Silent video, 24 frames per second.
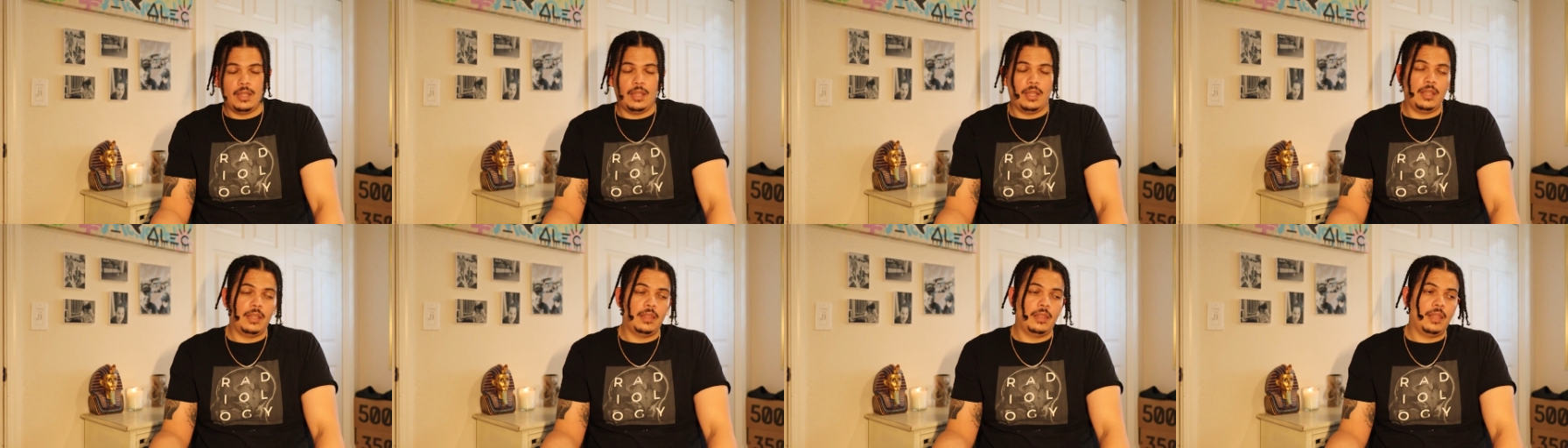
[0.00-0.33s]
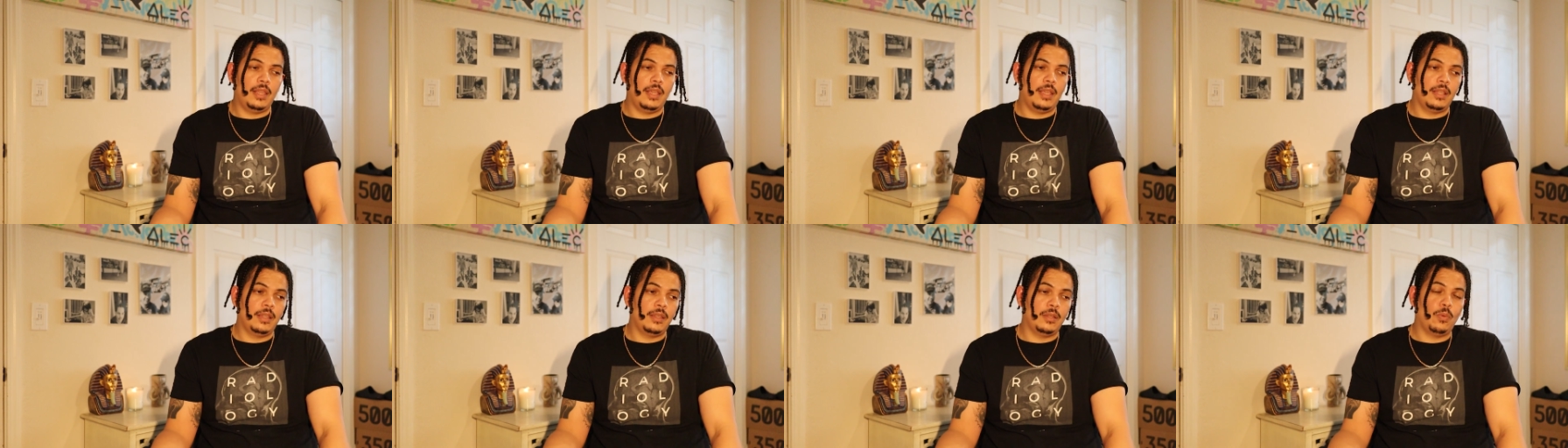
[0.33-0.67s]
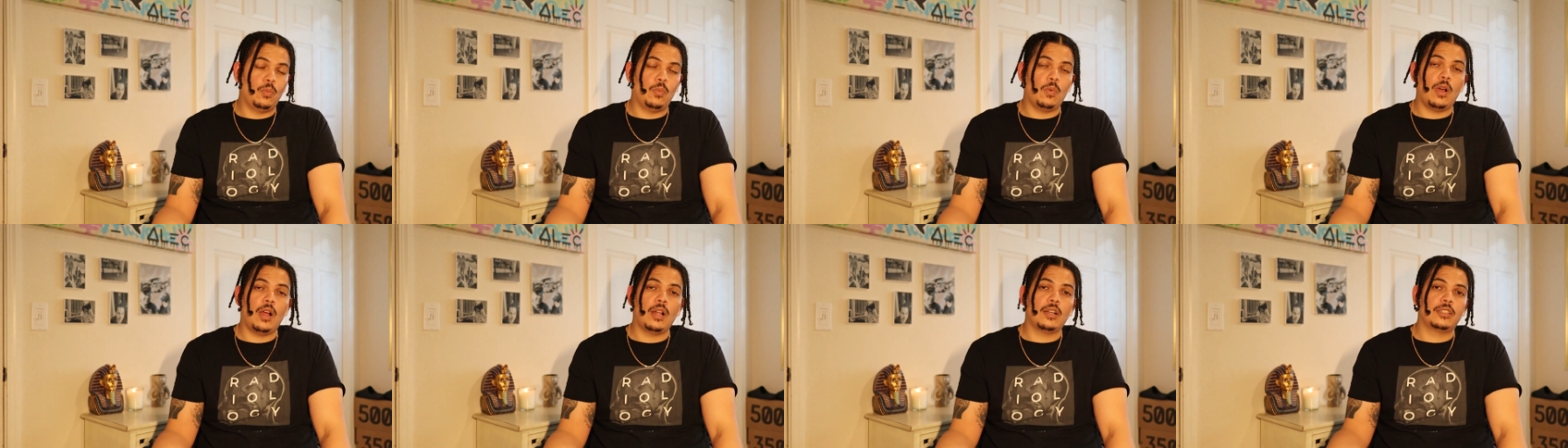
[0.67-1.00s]
and then the
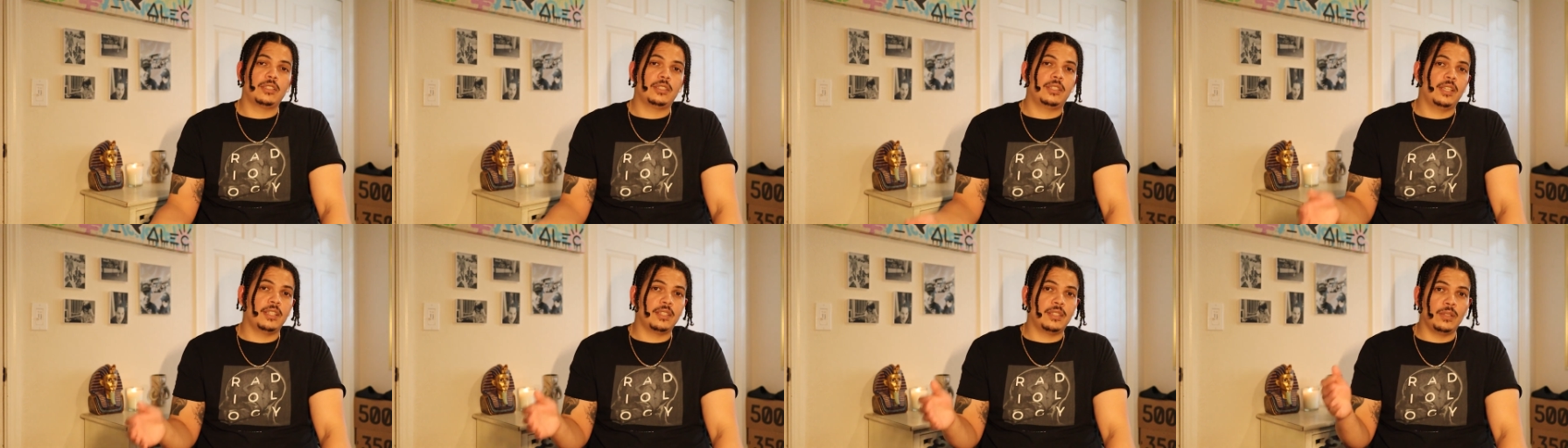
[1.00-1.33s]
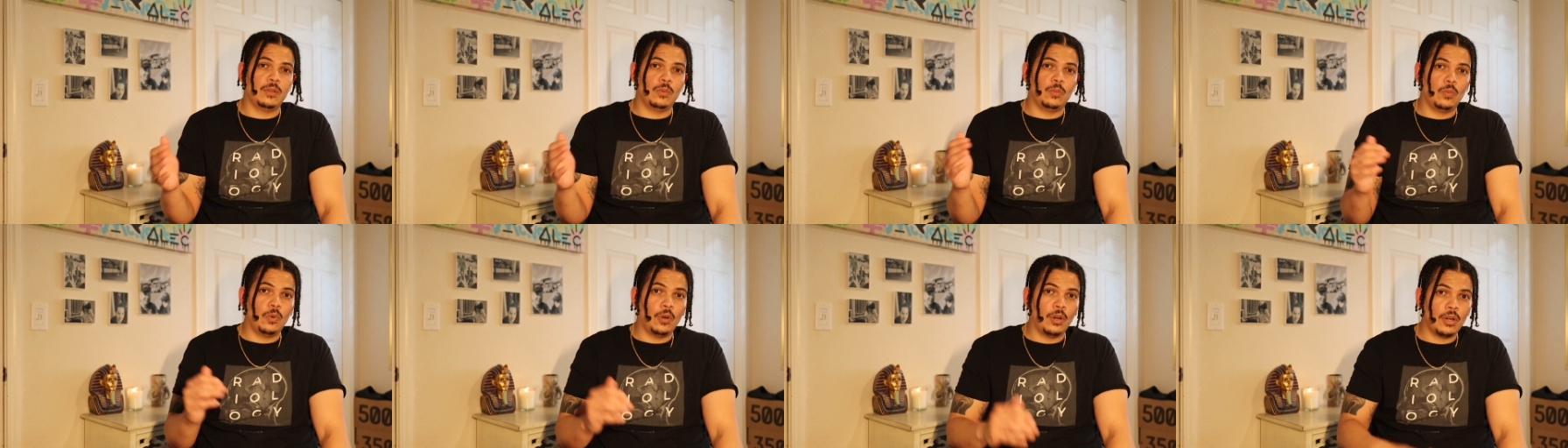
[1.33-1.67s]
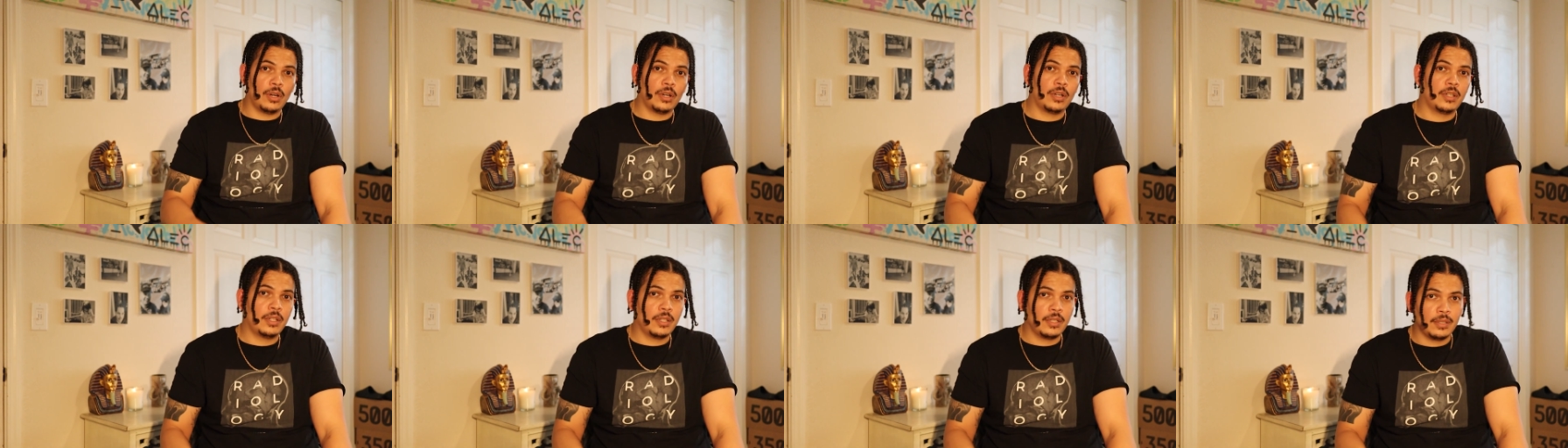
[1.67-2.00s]
watch doesn't
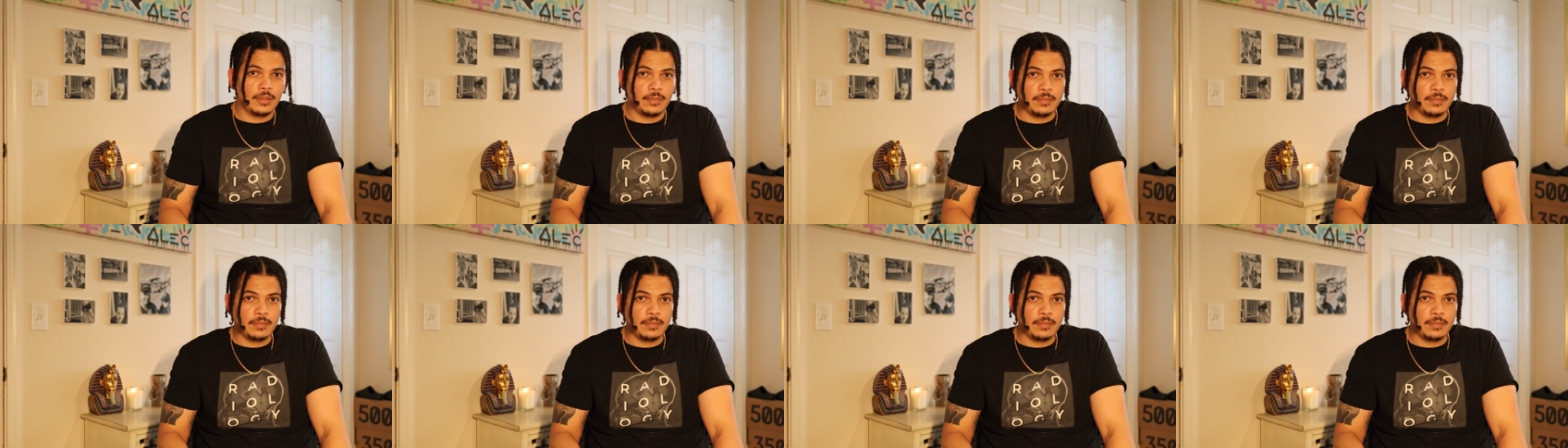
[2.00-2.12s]
work.